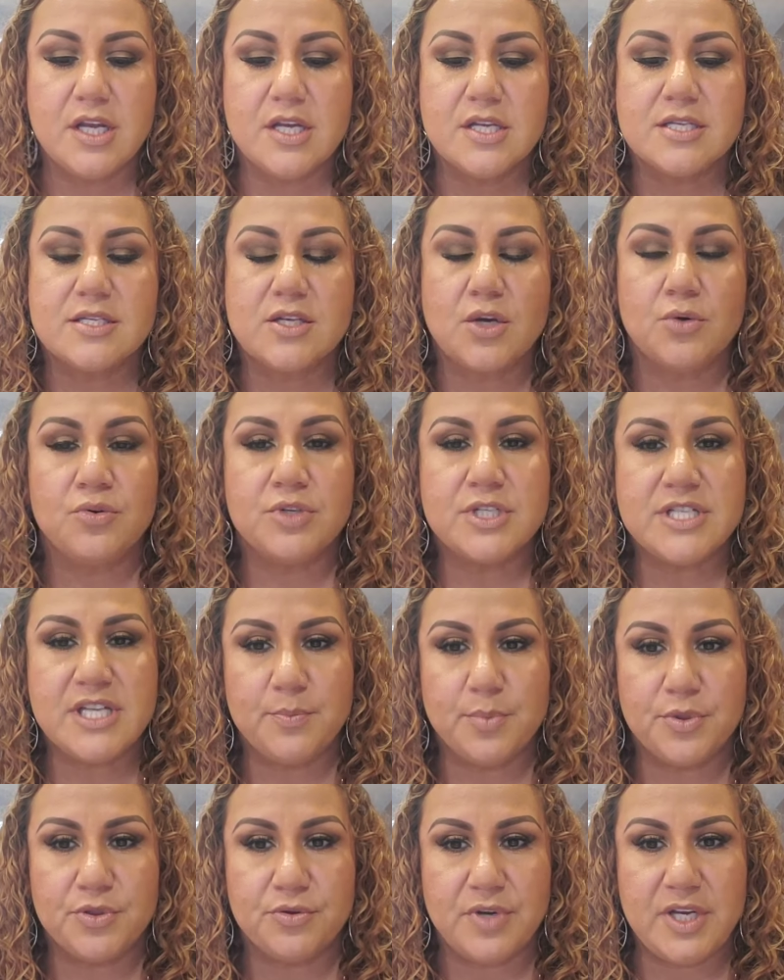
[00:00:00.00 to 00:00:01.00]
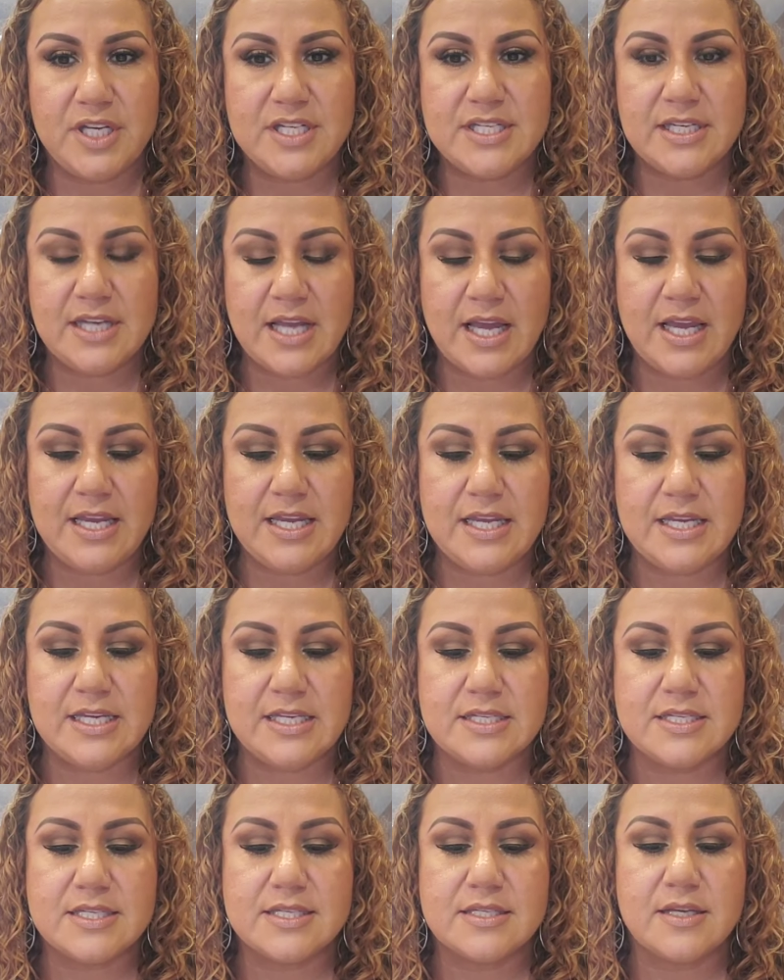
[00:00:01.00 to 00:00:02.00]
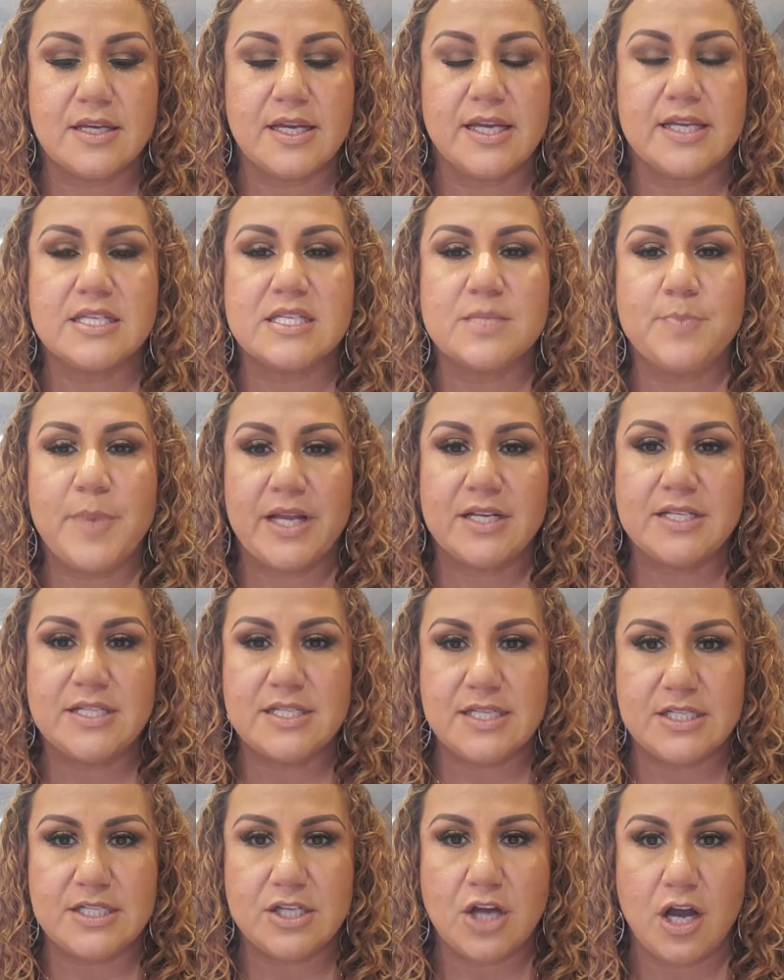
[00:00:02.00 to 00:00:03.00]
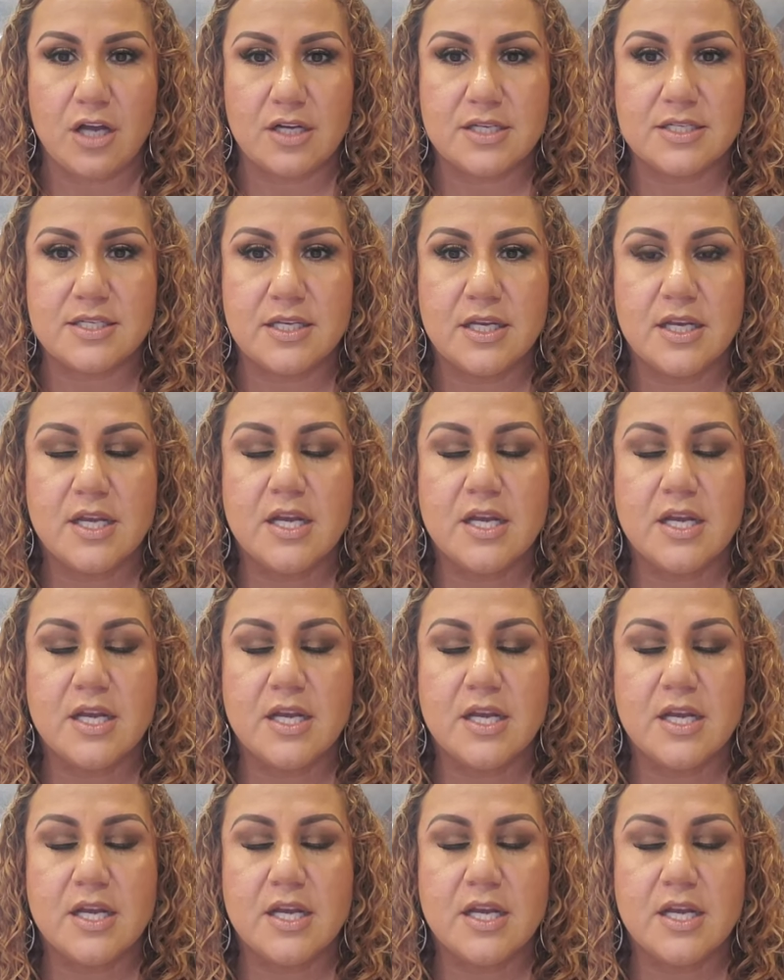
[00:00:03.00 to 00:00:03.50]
So tip 3 tonight is expect to detox.